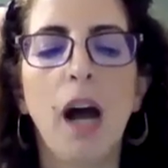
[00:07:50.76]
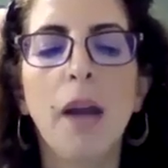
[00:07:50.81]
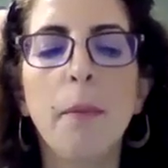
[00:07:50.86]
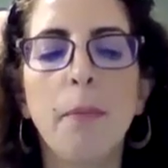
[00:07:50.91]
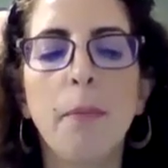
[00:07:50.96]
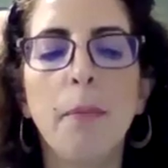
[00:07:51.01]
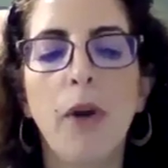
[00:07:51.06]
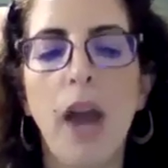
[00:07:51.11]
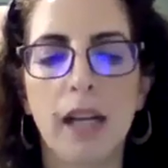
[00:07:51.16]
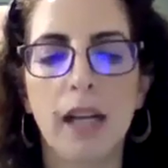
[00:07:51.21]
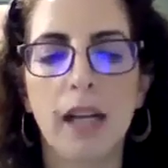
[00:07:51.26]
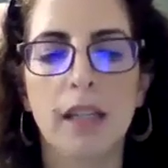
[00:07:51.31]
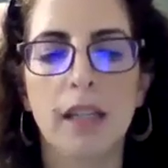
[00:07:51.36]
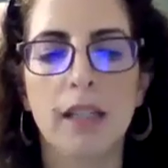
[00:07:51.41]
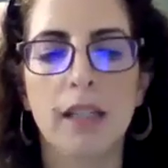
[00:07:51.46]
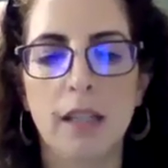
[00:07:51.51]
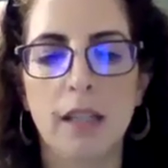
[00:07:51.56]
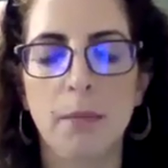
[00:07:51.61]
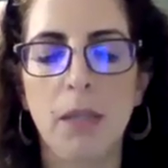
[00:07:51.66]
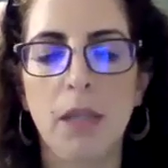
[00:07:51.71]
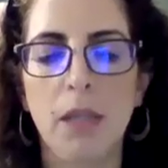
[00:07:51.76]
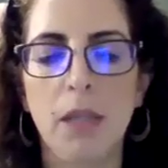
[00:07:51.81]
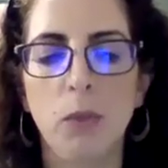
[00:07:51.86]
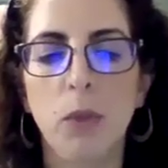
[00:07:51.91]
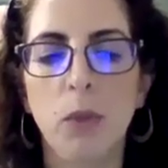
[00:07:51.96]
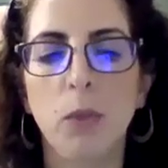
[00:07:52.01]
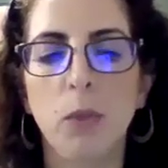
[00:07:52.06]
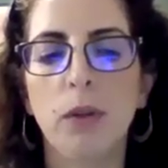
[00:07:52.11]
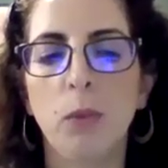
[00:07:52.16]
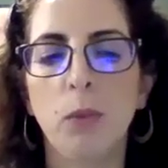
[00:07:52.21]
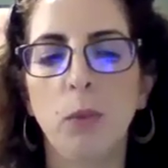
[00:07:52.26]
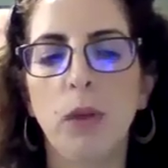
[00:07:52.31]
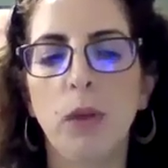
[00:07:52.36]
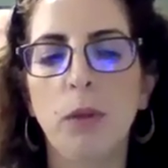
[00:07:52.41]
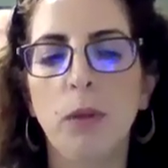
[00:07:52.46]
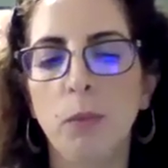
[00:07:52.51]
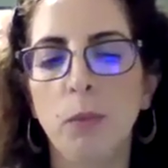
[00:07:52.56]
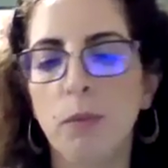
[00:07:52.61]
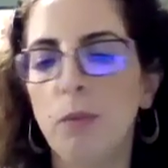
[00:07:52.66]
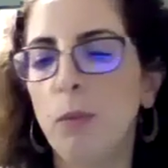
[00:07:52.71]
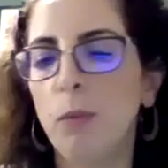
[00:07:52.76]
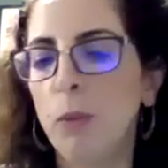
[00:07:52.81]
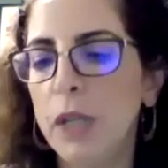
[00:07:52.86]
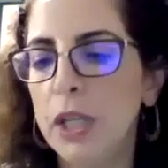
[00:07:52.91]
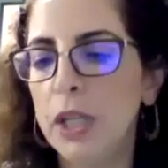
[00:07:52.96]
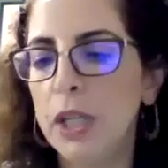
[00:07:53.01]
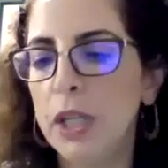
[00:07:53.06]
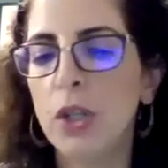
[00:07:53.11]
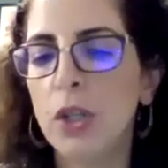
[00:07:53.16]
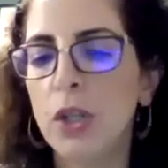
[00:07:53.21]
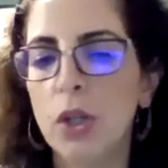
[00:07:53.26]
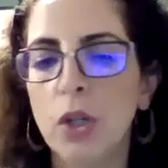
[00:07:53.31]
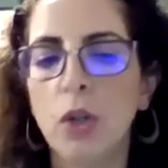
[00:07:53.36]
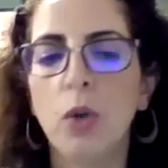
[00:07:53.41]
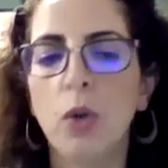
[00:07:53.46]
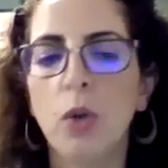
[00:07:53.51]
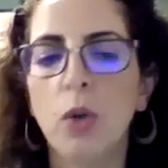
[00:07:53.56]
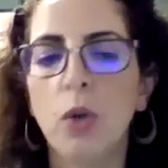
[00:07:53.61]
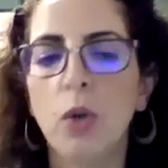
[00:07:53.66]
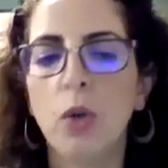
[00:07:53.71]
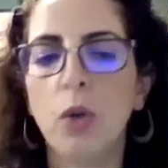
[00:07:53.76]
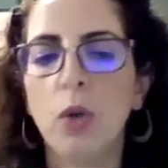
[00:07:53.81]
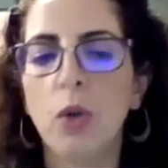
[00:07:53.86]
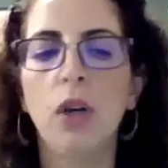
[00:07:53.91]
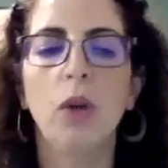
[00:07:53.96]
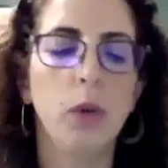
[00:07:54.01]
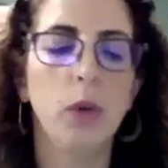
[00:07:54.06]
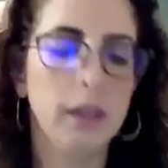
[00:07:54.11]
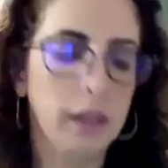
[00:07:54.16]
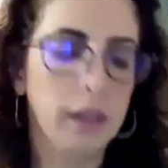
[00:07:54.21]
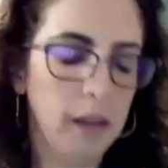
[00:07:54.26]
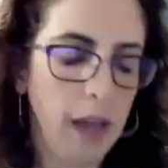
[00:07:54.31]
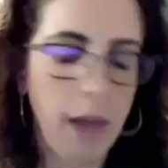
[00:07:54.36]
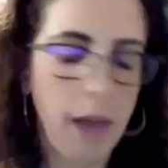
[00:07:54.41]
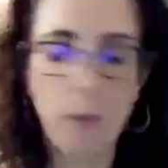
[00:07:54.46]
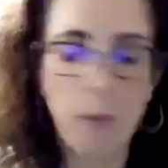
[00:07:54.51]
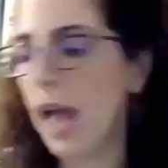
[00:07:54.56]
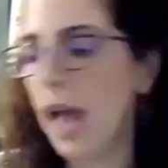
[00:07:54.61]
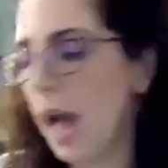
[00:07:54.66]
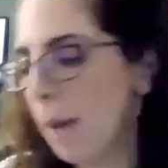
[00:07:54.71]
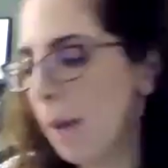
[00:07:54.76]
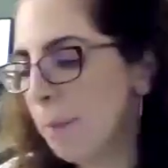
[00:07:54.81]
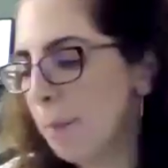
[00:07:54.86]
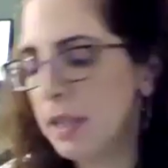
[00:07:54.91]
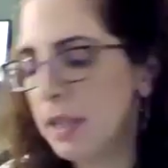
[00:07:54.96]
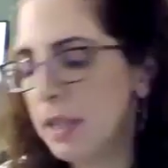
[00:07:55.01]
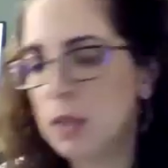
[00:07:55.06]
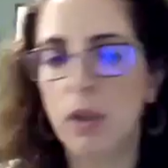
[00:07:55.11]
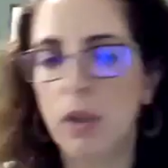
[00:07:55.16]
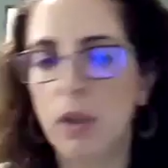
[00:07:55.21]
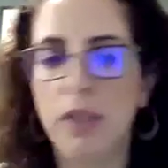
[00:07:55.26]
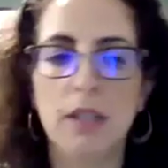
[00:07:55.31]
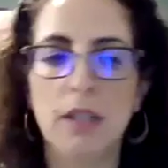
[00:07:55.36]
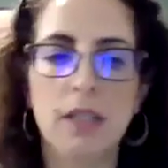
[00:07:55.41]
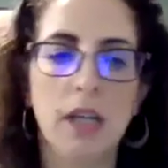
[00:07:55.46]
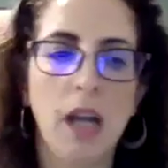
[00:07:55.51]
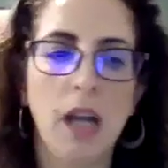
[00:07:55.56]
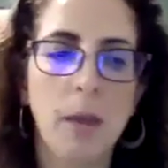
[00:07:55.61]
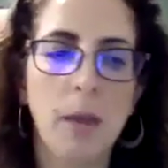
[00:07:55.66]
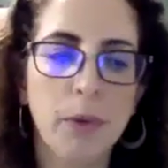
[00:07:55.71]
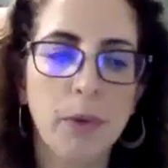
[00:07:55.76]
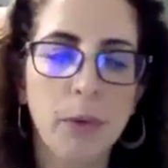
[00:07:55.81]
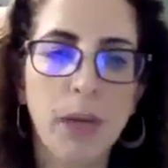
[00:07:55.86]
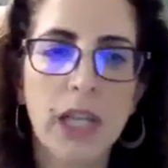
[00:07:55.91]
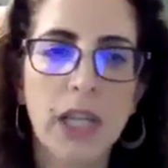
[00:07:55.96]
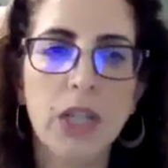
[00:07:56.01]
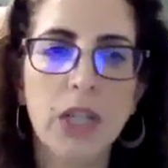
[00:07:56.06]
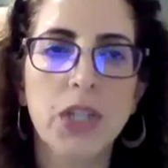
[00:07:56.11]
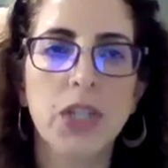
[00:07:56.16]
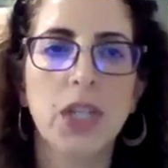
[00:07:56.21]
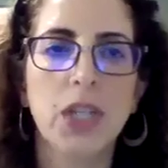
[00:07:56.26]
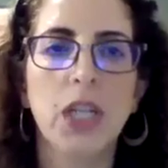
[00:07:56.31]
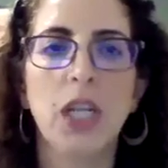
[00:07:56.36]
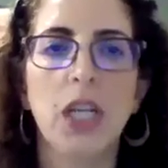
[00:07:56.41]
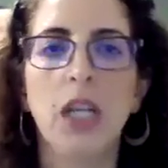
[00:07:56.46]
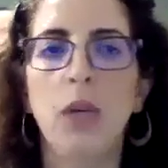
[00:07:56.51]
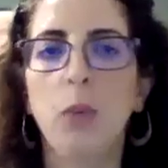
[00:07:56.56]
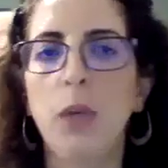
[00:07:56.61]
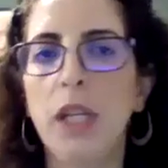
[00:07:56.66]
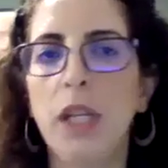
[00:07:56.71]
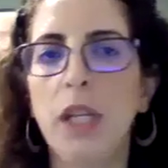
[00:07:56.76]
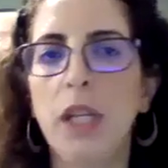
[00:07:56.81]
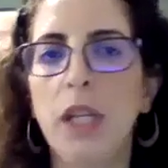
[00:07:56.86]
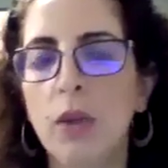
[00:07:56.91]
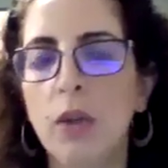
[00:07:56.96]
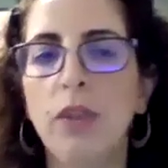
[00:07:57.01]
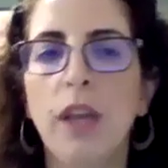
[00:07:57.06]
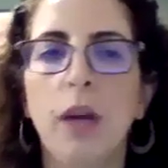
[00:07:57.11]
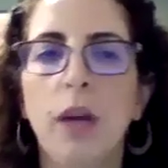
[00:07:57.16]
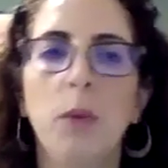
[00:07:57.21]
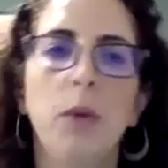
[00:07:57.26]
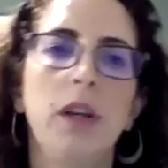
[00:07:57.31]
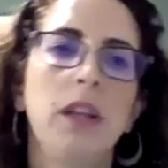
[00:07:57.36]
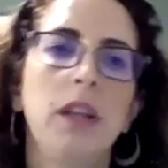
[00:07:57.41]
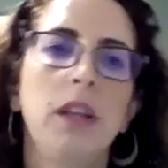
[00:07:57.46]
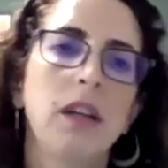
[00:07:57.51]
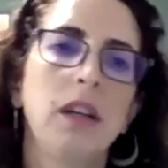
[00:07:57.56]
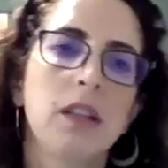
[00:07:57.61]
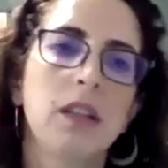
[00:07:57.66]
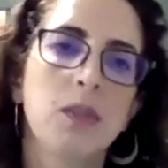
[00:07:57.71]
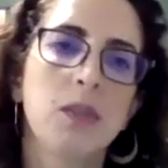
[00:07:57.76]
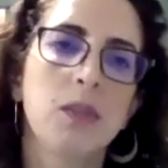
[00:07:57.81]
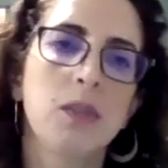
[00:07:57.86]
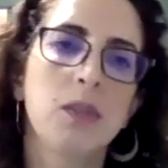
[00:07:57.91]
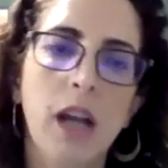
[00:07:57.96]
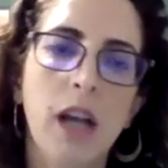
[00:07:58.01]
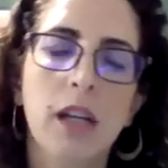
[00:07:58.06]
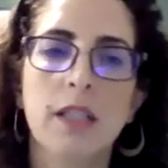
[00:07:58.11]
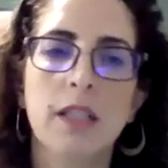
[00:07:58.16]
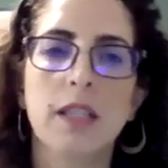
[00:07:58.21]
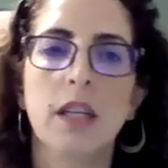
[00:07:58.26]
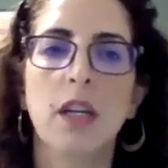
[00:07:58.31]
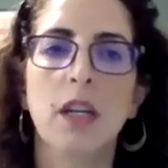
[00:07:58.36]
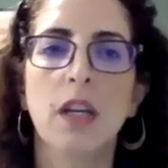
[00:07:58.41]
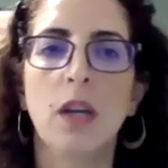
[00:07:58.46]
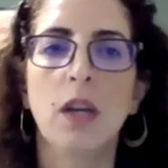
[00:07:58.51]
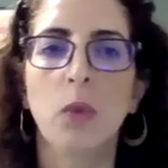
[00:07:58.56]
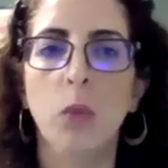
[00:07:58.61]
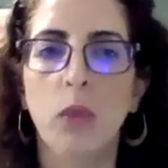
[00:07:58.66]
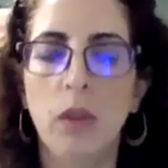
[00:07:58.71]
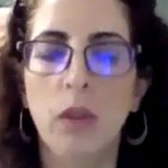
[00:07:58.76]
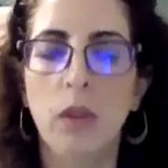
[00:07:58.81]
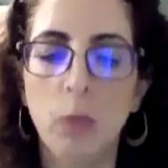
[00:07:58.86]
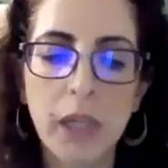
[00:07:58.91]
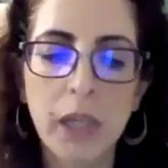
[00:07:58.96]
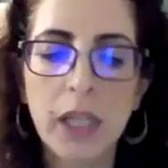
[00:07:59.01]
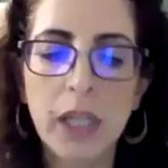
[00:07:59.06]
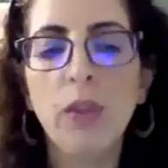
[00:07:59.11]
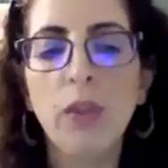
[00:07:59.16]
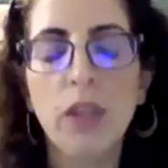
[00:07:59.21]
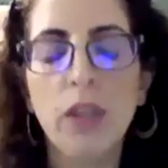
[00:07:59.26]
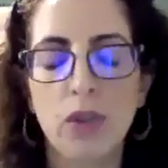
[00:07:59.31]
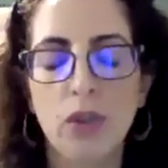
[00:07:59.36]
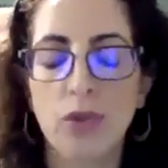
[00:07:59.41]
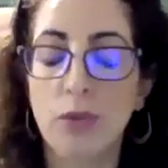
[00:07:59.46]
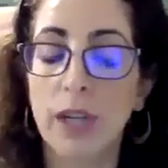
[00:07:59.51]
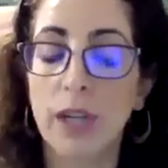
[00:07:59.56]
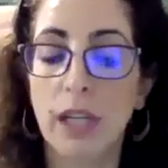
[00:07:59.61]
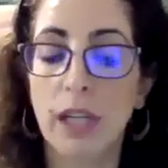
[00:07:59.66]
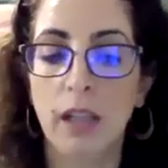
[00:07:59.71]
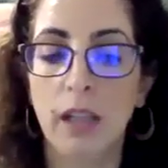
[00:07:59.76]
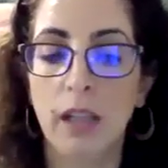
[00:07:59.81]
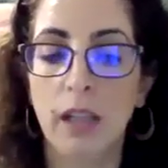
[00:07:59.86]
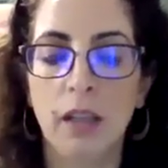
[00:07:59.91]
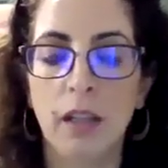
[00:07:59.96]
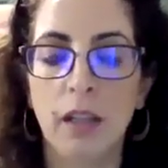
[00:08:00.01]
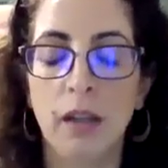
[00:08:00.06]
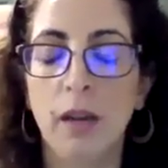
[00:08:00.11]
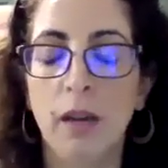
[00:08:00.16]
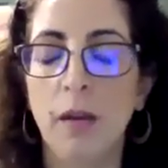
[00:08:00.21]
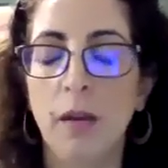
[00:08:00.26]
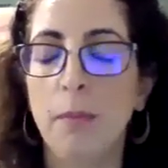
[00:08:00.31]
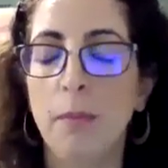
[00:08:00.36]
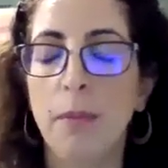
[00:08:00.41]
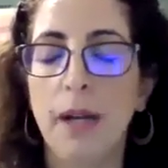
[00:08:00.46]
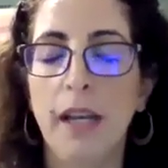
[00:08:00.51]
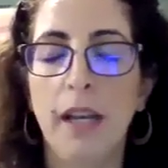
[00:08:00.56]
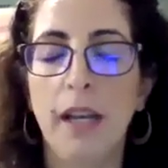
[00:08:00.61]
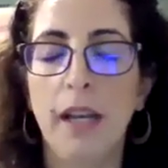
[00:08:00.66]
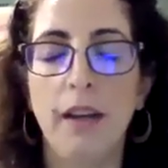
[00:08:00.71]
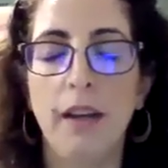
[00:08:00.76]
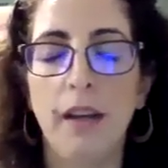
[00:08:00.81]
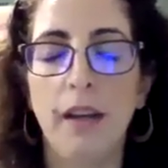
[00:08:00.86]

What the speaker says: unpracticed. I mean, we knew what happens when there's an operation. We knew that when there's rockets, we knew the drill, but